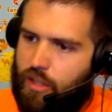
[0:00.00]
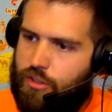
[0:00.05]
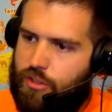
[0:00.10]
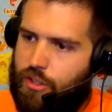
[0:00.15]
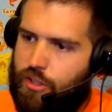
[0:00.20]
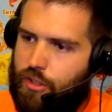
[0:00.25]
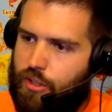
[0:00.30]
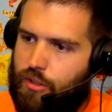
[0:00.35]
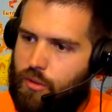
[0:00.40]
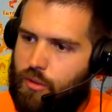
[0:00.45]

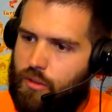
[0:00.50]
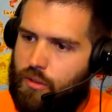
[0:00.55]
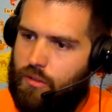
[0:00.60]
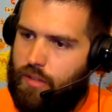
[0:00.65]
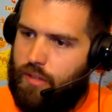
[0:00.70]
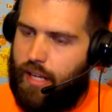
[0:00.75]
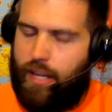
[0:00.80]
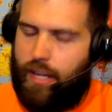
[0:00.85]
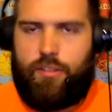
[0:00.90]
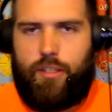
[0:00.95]
to
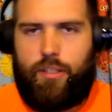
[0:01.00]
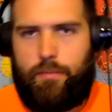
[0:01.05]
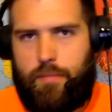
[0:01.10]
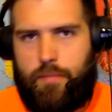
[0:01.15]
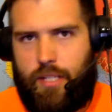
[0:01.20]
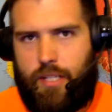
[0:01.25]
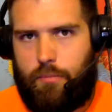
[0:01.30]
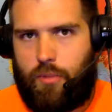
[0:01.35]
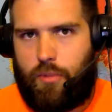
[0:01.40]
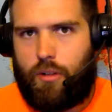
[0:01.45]
now
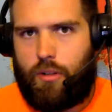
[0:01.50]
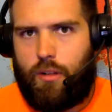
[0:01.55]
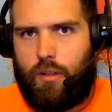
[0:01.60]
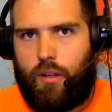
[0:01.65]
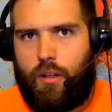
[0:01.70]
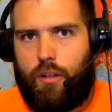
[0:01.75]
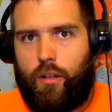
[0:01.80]
September